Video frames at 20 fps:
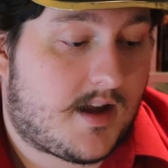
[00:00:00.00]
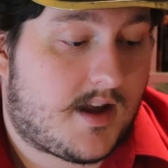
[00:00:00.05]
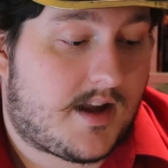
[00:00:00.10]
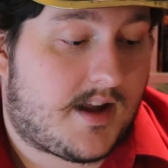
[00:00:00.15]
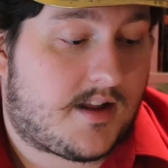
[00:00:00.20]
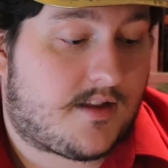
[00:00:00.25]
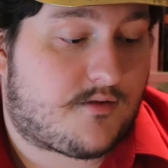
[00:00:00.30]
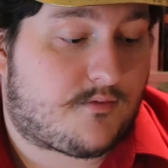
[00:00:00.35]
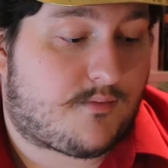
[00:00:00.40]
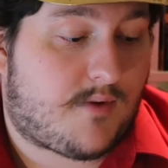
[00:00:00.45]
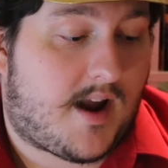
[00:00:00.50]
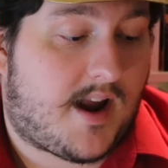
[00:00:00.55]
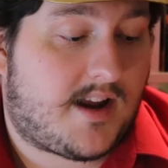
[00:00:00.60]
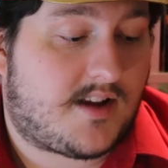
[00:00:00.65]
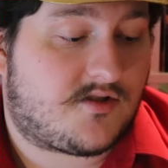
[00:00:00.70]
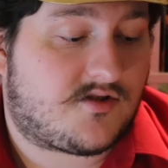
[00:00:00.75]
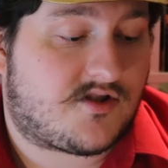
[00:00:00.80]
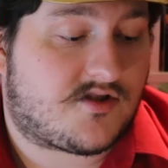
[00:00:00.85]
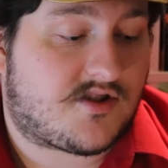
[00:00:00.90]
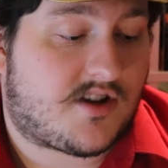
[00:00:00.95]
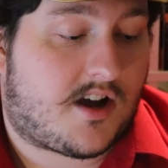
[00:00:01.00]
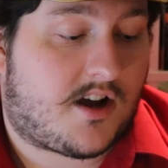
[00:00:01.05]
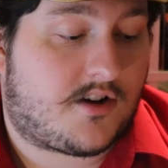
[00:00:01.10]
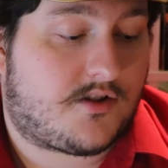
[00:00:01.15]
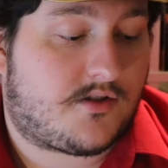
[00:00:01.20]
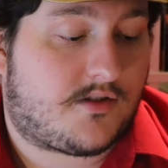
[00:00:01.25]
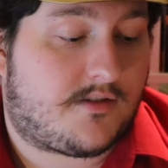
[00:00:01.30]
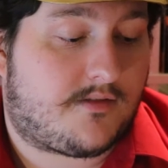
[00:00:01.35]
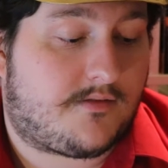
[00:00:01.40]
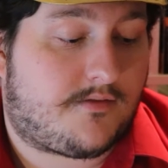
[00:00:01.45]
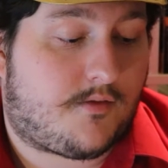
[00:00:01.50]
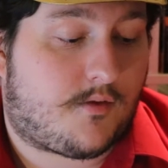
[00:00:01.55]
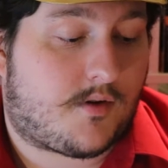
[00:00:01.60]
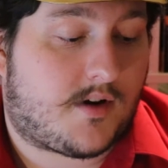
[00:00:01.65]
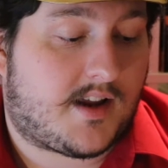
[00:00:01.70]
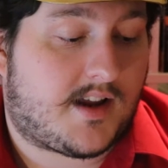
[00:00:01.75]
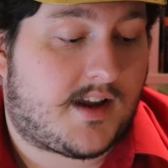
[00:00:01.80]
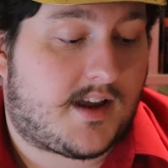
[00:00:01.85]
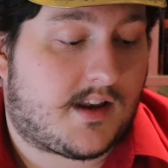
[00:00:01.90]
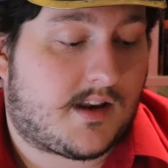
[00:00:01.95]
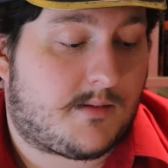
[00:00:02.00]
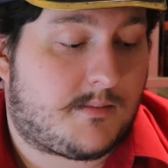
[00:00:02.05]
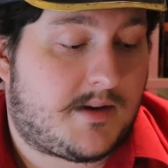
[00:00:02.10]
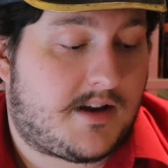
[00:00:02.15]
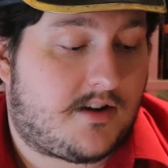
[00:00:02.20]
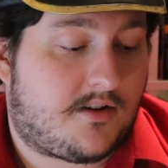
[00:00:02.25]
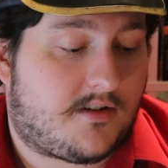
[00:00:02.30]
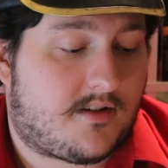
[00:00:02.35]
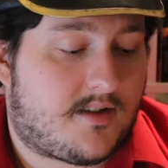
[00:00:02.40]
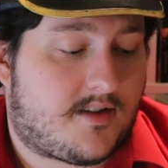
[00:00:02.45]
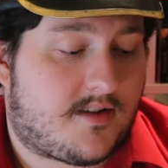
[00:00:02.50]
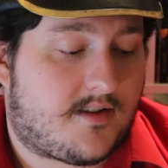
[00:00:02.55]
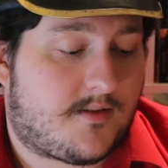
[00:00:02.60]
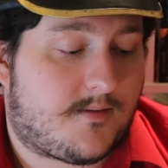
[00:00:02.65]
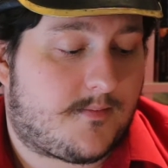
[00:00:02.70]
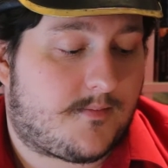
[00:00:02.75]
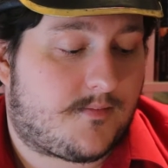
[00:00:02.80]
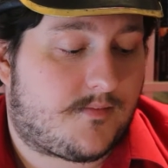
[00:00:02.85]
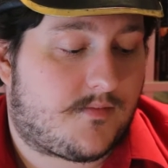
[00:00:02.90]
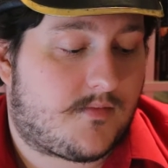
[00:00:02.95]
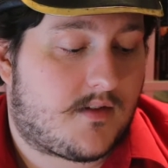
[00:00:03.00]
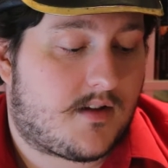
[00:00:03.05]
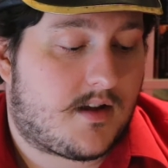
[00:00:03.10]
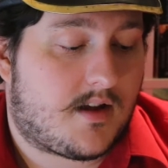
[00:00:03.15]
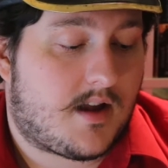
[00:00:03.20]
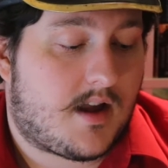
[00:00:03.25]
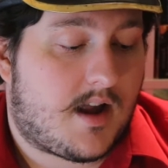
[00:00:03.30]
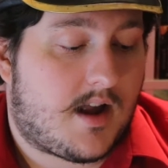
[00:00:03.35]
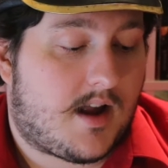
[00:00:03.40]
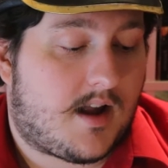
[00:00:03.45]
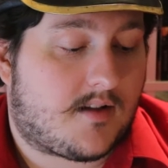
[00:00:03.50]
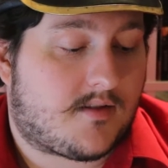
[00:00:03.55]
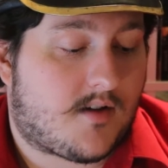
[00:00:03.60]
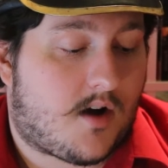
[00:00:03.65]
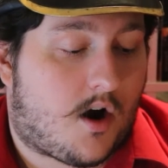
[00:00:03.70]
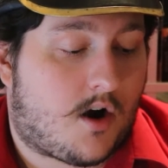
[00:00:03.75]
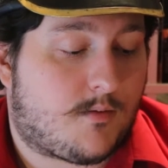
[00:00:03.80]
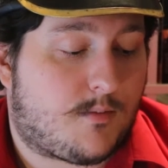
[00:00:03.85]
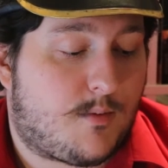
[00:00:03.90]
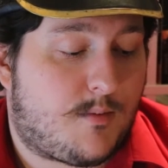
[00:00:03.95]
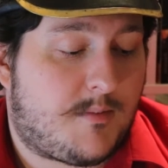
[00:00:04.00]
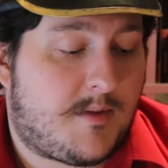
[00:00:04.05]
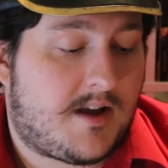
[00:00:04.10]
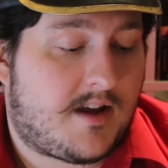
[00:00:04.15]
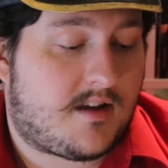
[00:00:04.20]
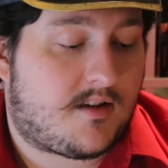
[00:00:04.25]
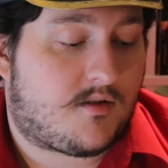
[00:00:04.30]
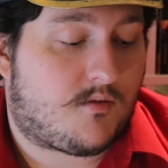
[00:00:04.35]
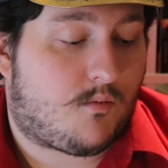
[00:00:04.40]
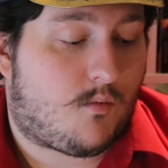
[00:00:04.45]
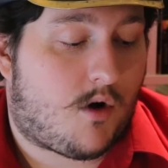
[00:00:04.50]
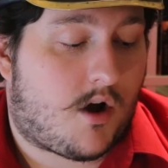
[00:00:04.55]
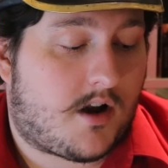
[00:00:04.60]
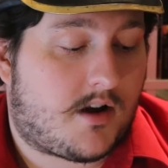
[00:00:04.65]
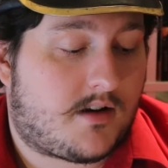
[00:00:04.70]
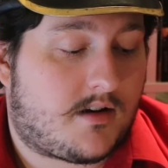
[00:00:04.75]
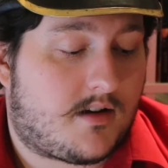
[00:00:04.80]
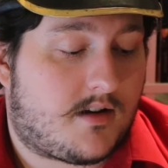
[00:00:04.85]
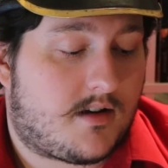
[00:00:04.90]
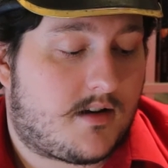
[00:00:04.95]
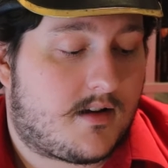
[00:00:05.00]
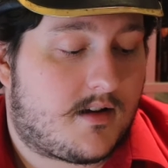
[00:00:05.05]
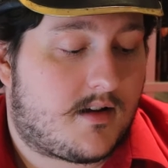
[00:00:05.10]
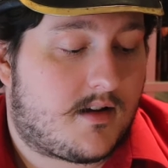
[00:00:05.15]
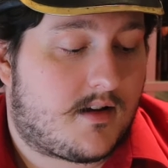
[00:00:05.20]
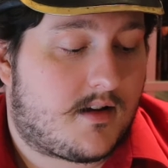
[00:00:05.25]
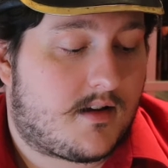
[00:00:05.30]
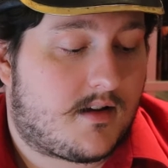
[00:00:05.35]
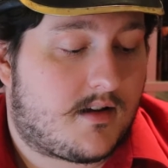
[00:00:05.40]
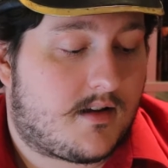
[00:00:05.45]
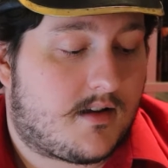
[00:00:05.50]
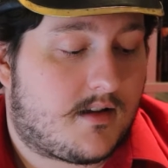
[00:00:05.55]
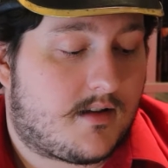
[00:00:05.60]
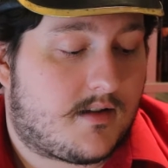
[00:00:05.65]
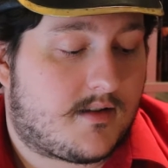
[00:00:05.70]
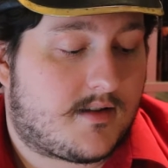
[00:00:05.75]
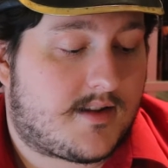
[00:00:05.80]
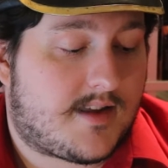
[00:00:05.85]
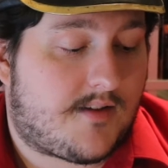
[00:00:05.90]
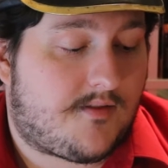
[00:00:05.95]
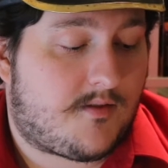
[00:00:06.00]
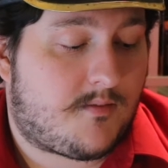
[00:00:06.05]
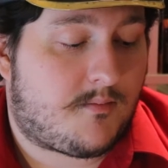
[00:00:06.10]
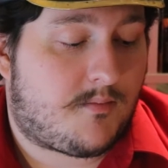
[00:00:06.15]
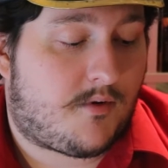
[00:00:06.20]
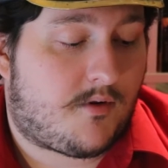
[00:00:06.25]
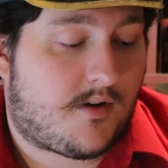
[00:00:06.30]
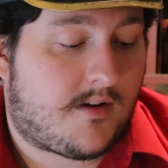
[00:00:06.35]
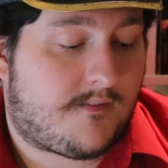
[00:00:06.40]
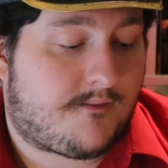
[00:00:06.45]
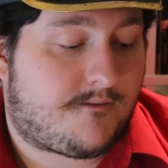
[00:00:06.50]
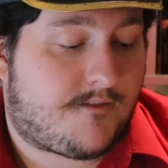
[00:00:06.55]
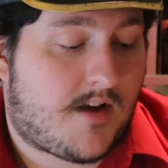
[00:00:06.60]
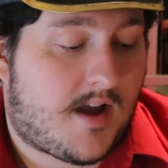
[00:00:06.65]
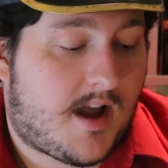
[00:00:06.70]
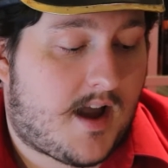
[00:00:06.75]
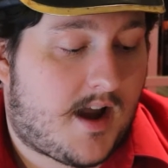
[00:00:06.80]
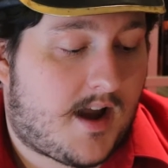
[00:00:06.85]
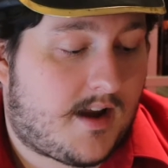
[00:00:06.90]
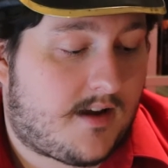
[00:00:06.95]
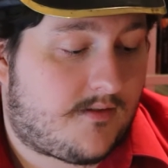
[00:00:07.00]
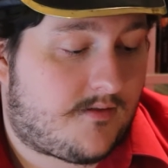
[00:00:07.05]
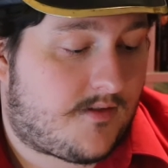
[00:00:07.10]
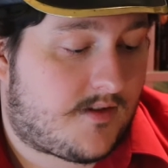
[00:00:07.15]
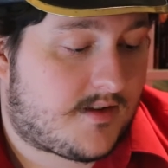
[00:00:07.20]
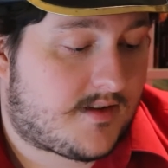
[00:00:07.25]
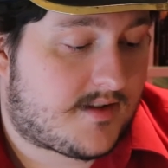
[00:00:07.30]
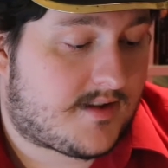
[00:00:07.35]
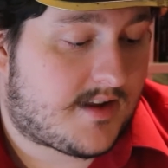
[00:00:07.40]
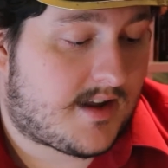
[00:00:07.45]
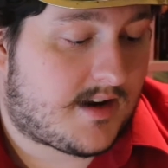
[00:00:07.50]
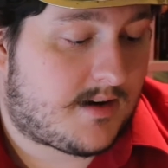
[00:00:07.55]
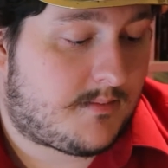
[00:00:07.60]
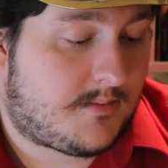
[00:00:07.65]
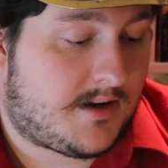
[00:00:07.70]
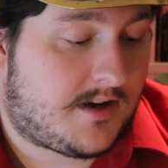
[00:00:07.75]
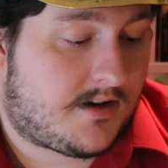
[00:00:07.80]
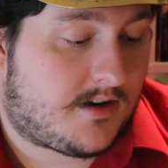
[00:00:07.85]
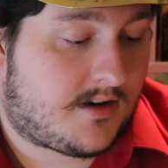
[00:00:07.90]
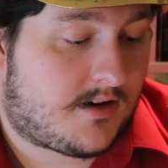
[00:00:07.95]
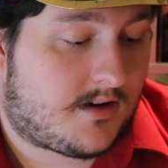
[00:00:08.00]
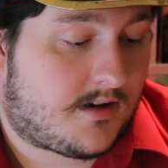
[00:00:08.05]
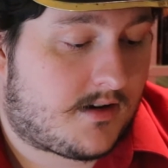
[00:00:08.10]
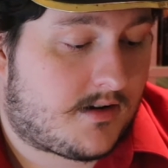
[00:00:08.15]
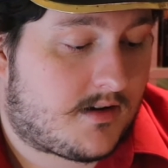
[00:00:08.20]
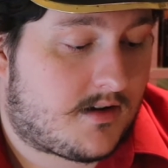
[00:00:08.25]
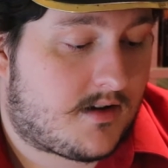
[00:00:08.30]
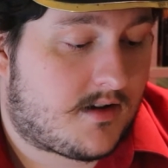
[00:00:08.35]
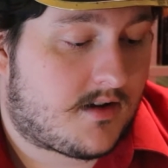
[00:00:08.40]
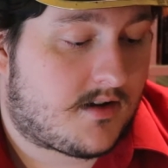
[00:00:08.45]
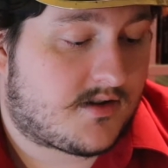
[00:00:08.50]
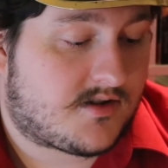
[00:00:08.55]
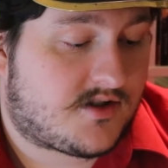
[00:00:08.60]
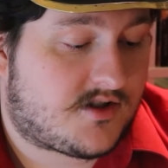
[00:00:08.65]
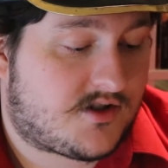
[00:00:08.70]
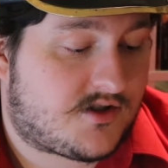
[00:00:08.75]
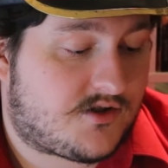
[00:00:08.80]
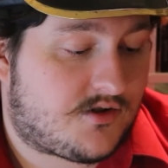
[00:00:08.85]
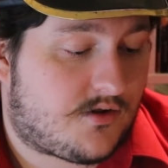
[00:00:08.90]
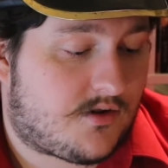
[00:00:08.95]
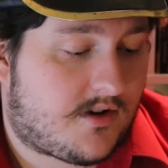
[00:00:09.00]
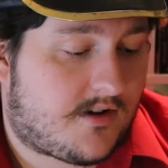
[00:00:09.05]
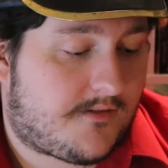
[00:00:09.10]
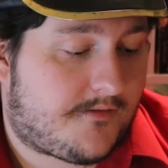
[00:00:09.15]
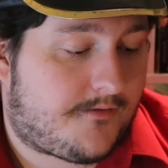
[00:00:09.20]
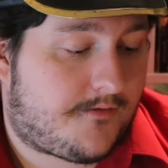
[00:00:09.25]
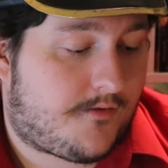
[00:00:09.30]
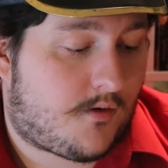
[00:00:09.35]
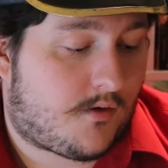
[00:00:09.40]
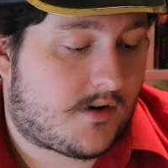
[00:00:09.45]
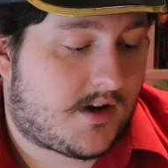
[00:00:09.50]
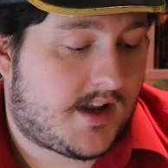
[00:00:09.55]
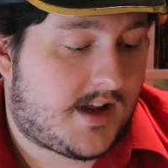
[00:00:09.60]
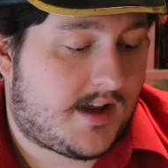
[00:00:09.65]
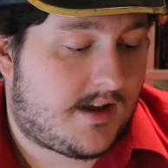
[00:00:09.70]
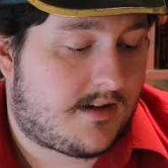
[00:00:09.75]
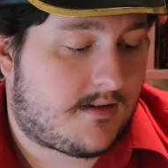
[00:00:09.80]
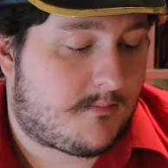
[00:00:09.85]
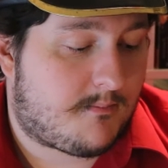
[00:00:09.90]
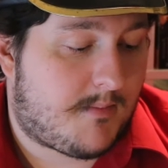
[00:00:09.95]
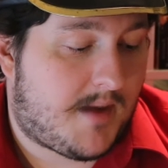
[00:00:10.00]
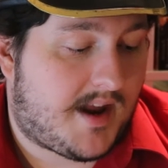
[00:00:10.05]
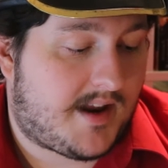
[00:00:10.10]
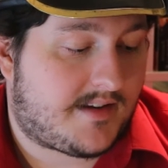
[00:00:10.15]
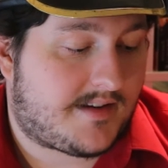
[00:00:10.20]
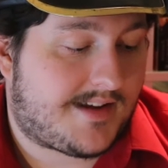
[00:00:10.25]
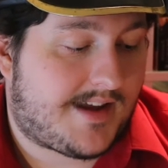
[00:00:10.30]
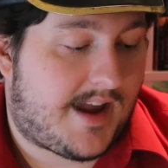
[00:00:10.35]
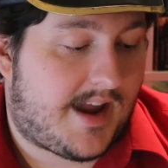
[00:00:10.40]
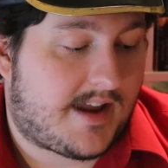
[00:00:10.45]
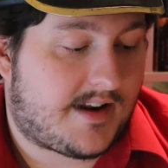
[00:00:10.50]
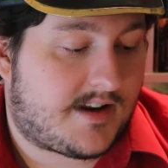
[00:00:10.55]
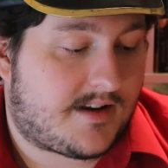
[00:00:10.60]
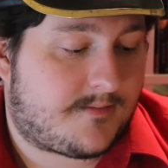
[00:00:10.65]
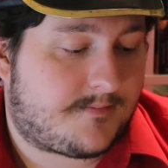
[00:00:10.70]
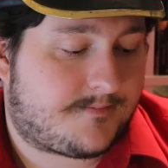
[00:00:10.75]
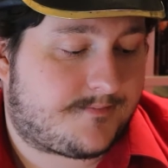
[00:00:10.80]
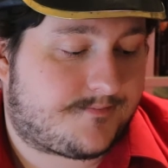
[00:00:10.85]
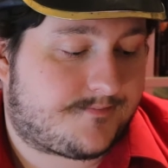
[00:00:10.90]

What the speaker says: Its range is 140 kilometers. Its armament is one 7.5 centimeter Stuck 40 main cannon.